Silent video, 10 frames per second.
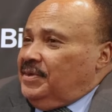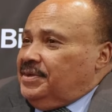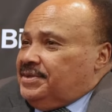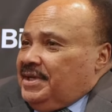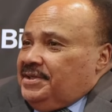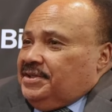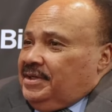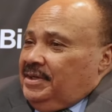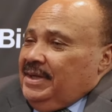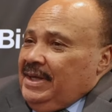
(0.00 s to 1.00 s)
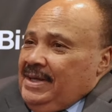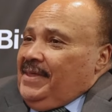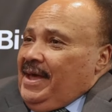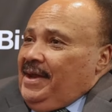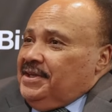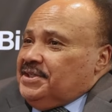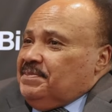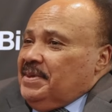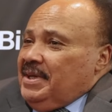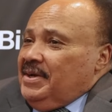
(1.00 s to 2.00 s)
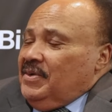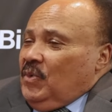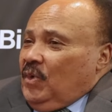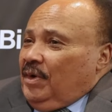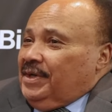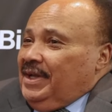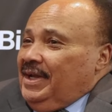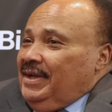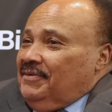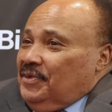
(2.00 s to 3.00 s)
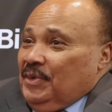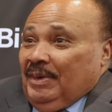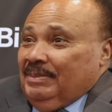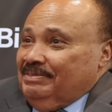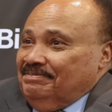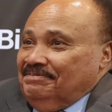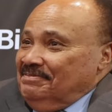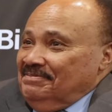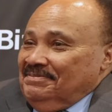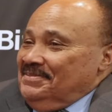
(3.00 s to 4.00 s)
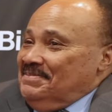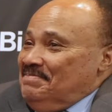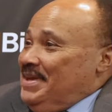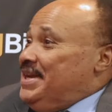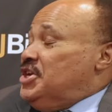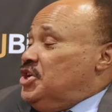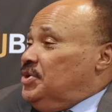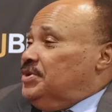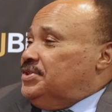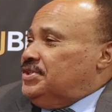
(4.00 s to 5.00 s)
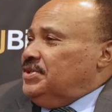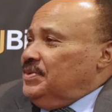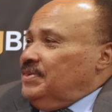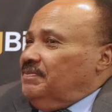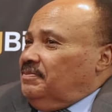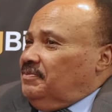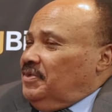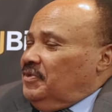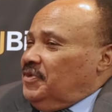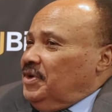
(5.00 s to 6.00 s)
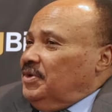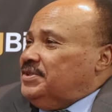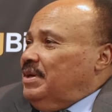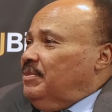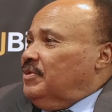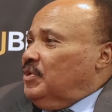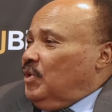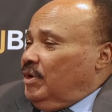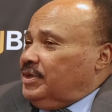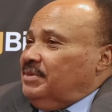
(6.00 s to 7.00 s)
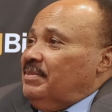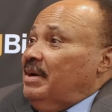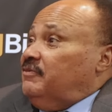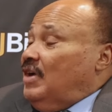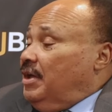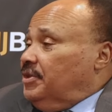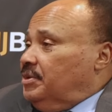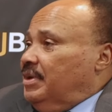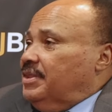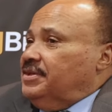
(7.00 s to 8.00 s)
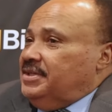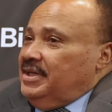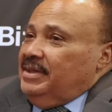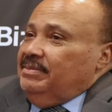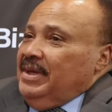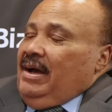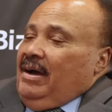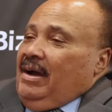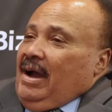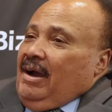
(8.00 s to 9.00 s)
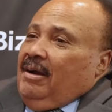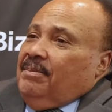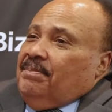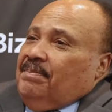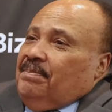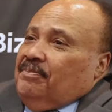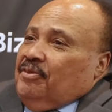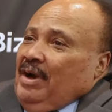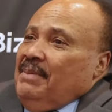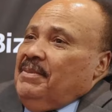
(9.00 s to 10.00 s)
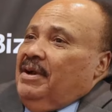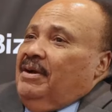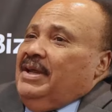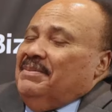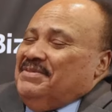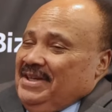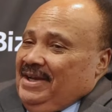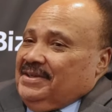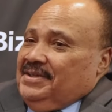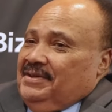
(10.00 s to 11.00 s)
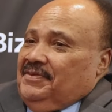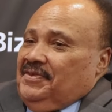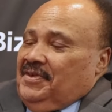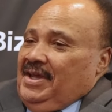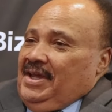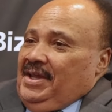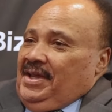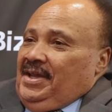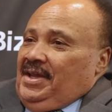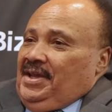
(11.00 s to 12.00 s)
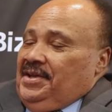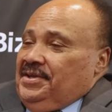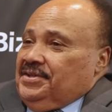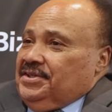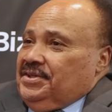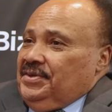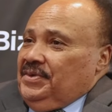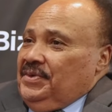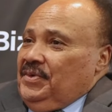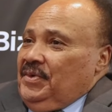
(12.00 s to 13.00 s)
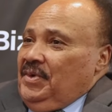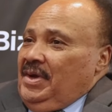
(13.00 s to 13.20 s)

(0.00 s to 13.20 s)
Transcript: organization that has been working for many years to fulfill some of the work that my father and mother did. Our primary objective is to